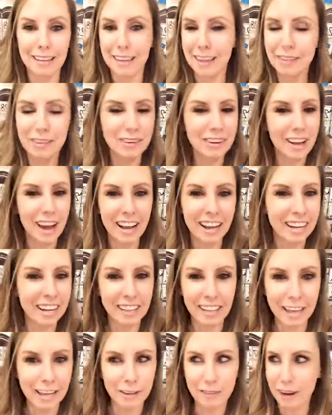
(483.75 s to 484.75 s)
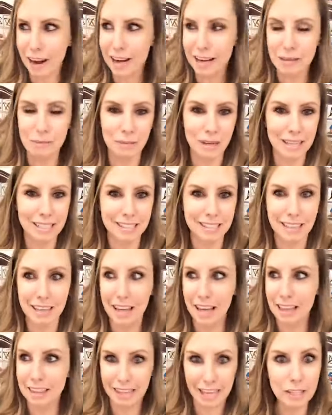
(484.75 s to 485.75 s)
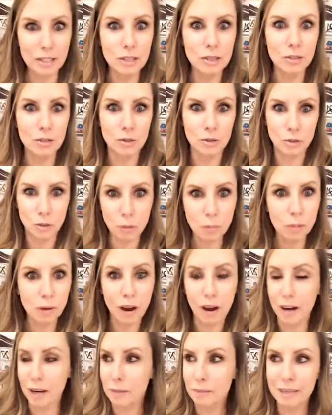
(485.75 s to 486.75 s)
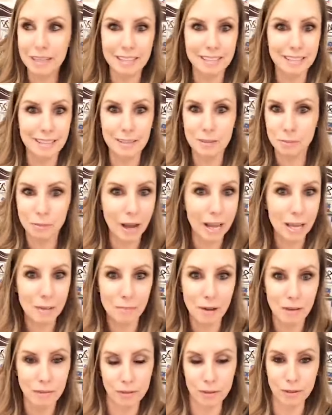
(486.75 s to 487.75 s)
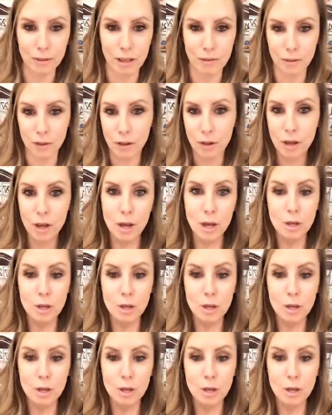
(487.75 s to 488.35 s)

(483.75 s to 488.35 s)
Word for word: And then they're not gonna like writing because that's super hard because it's way above their level.